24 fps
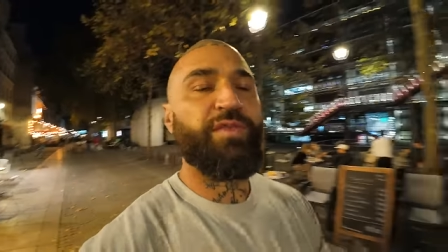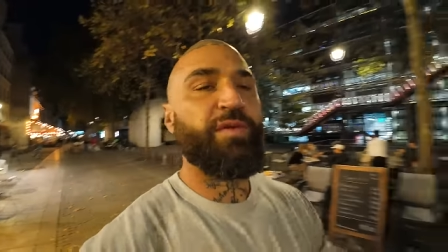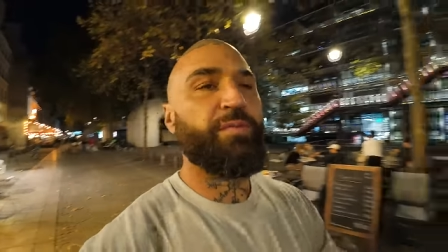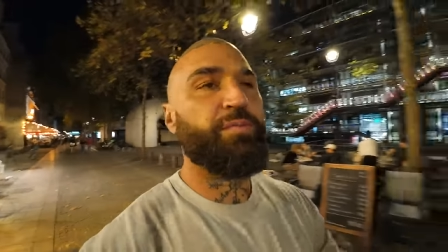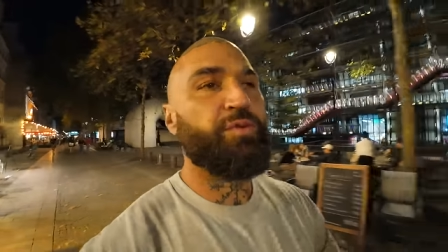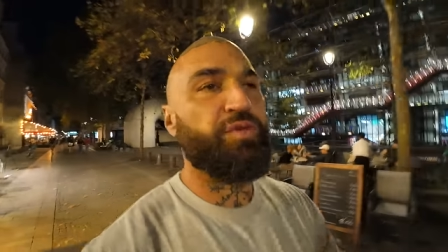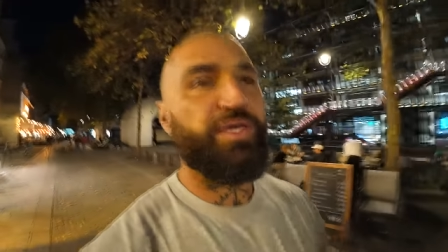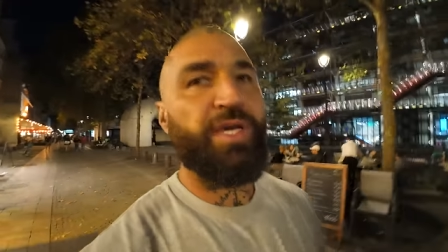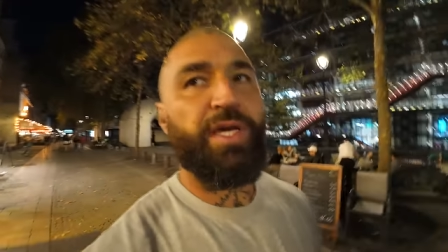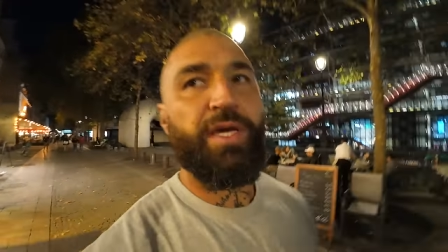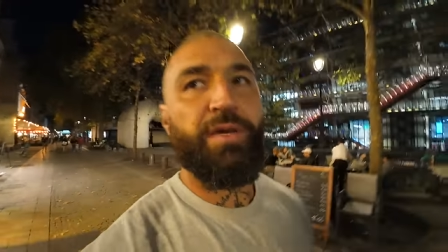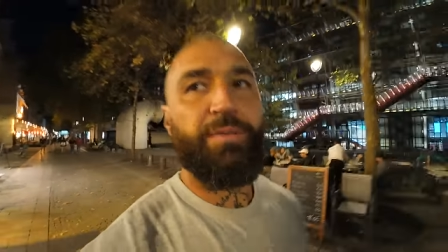the
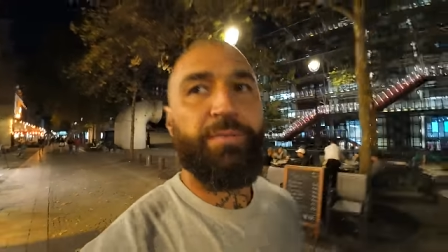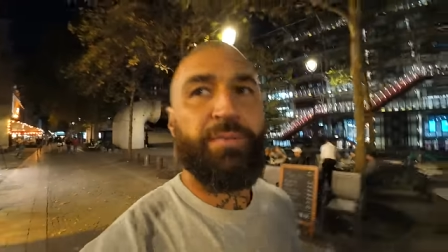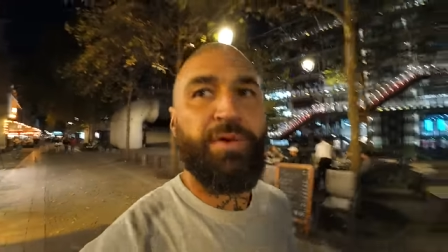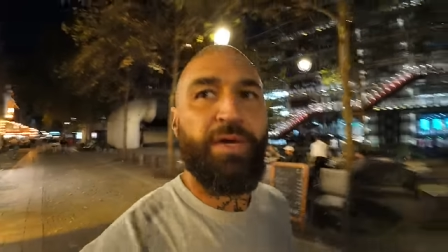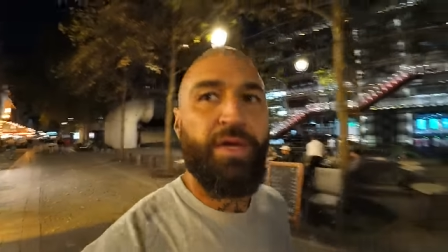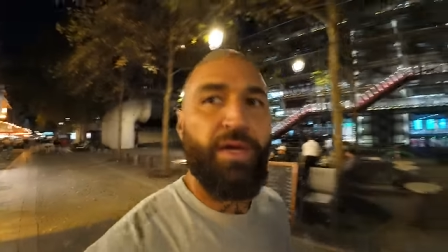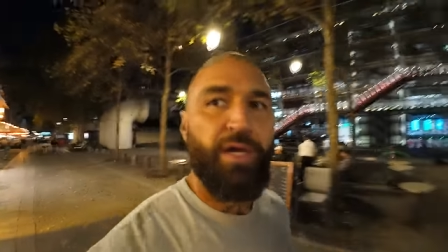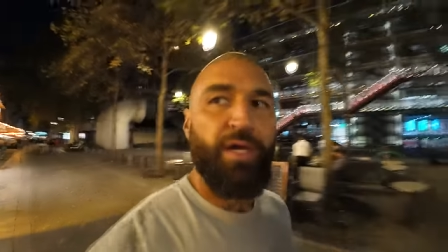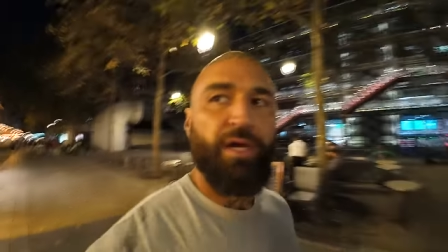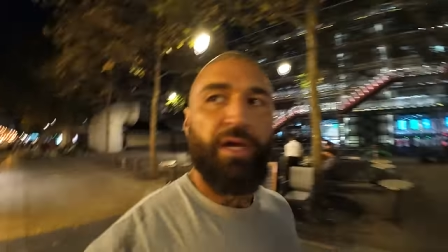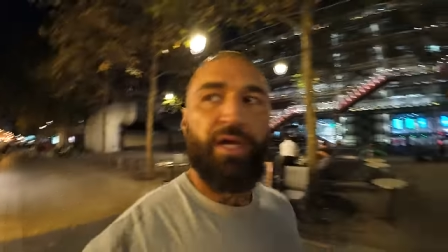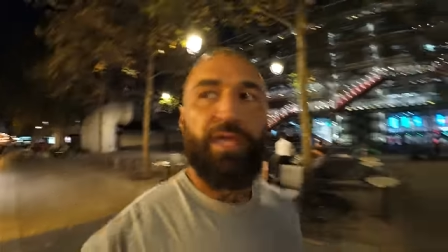museum,
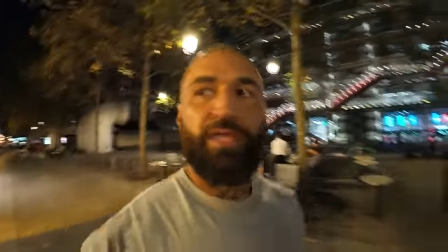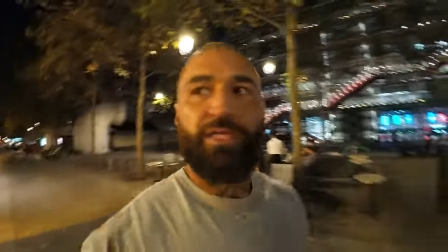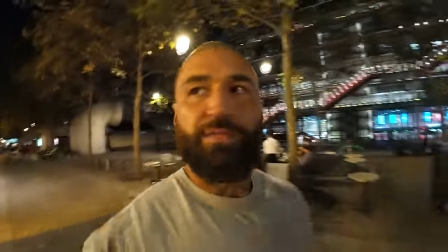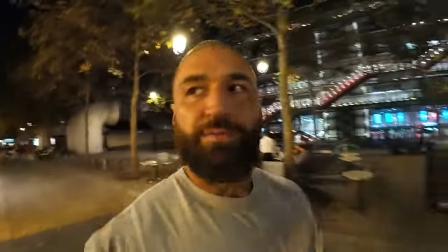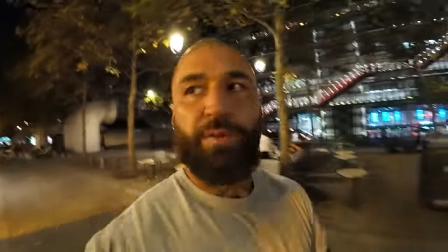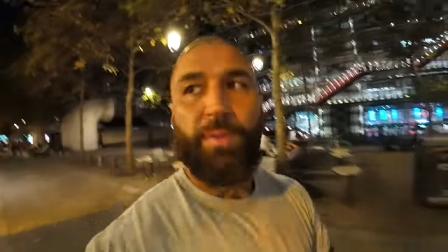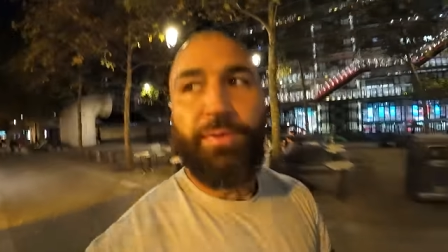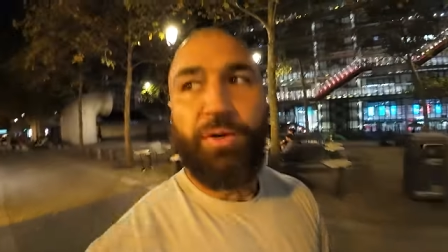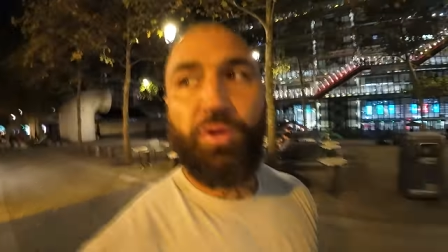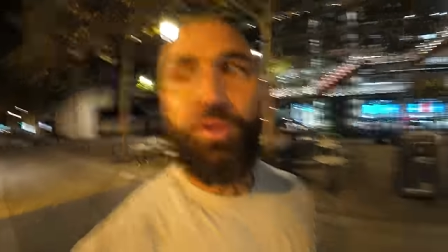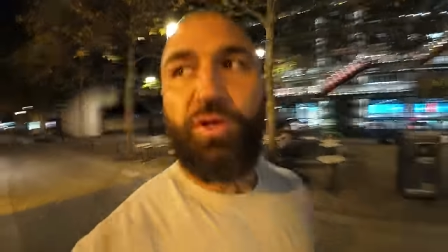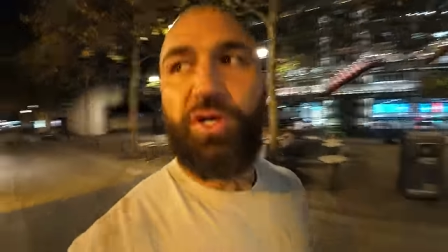it's
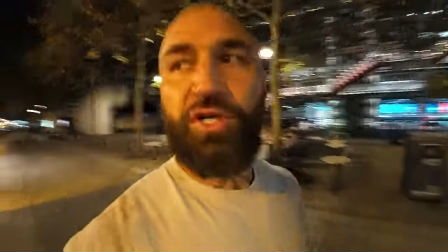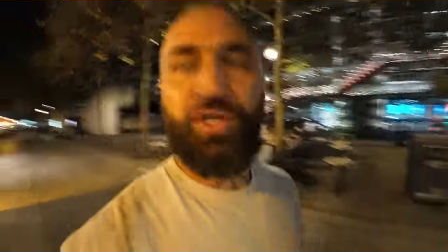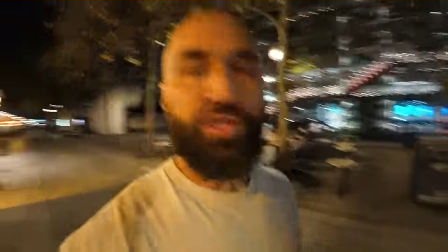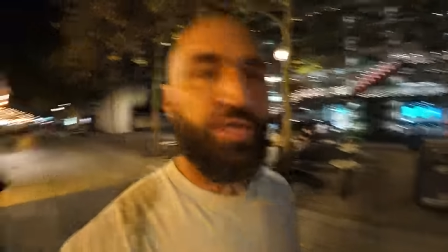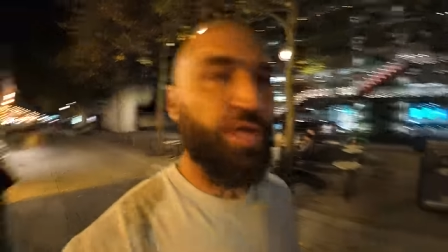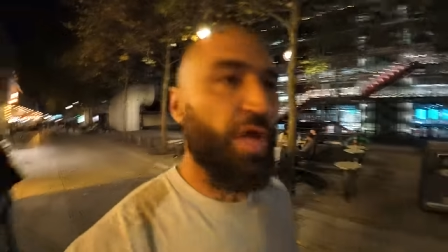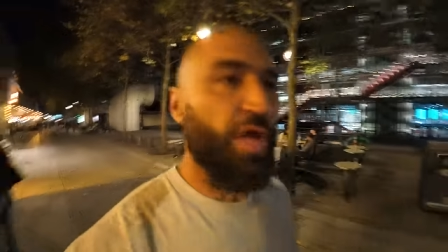probably all you